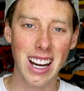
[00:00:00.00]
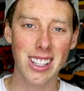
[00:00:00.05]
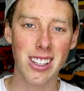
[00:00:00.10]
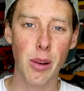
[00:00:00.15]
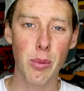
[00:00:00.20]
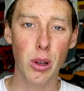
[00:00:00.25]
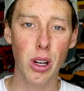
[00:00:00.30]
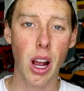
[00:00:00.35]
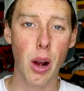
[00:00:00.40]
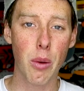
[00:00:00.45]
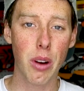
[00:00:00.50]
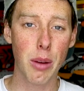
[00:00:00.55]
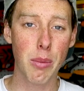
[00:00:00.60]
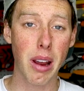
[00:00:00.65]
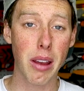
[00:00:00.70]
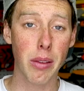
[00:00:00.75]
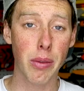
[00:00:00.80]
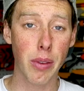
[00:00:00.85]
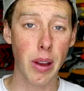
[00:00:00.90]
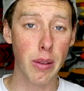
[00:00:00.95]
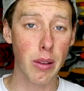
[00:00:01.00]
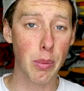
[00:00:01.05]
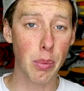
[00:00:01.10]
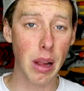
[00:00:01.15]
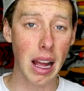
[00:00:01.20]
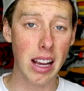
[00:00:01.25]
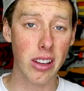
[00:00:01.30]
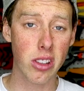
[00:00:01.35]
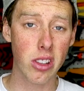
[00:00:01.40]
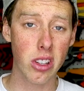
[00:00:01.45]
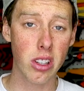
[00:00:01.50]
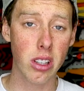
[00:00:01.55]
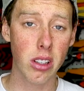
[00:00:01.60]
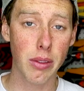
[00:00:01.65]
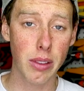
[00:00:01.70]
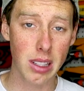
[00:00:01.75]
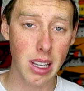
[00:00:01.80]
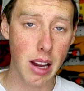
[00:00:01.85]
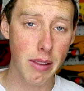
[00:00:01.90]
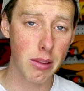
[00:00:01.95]
next up we got one of my favorite blasters Nerf
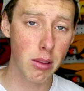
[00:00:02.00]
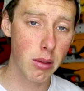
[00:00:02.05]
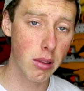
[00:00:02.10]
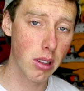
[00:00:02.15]
has ever